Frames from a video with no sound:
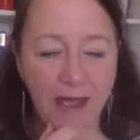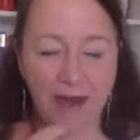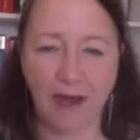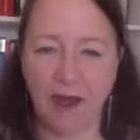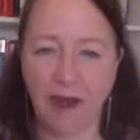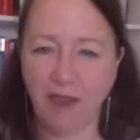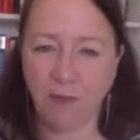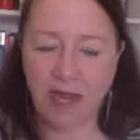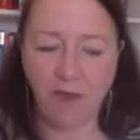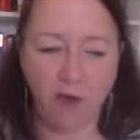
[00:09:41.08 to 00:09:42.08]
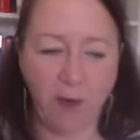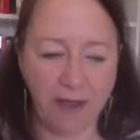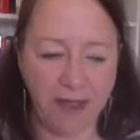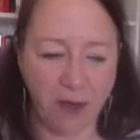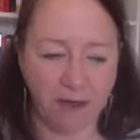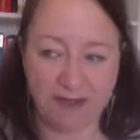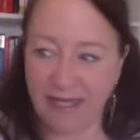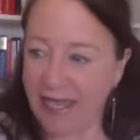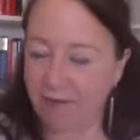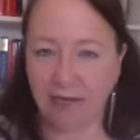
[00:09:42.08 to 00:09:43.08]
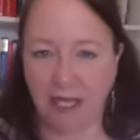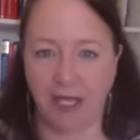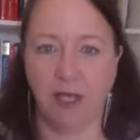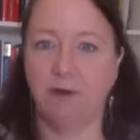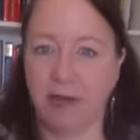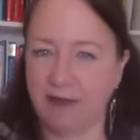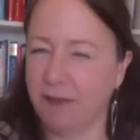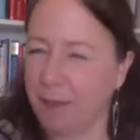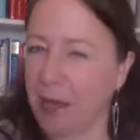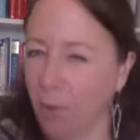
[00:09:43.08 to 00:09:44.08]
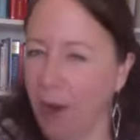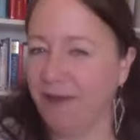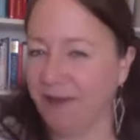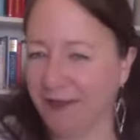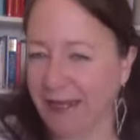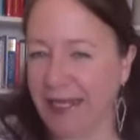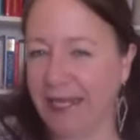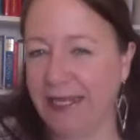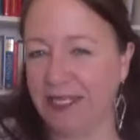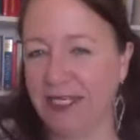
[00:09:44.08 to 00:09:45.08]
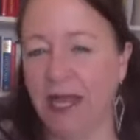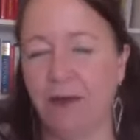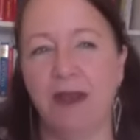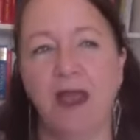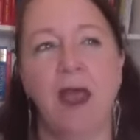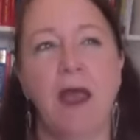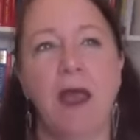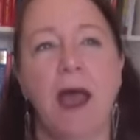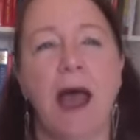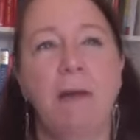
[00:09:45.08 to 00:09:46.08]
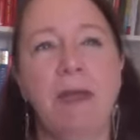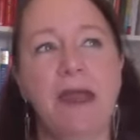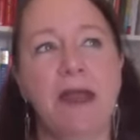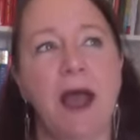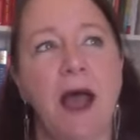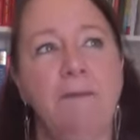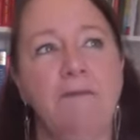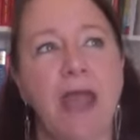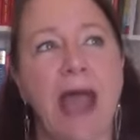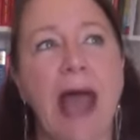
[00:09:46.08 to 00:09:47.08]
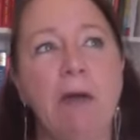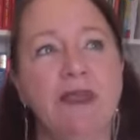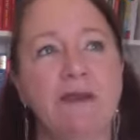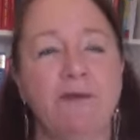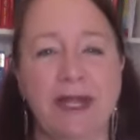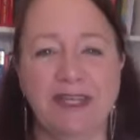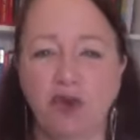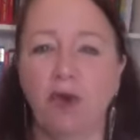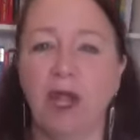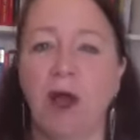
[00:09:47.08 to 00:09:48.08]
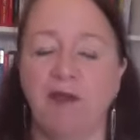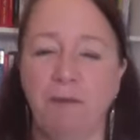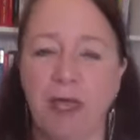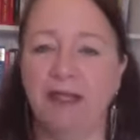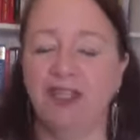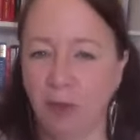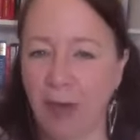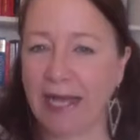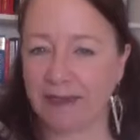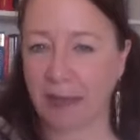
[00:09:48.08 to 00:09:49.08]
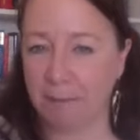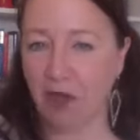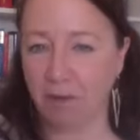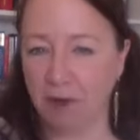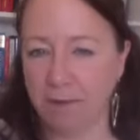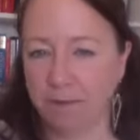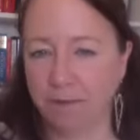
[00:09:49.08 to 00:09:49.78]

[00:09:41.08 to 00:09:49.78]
And, and I like the way you talk about curiosity, get really curious about where this could lead, you know. And I mean, um, how different is your life because you had that moment?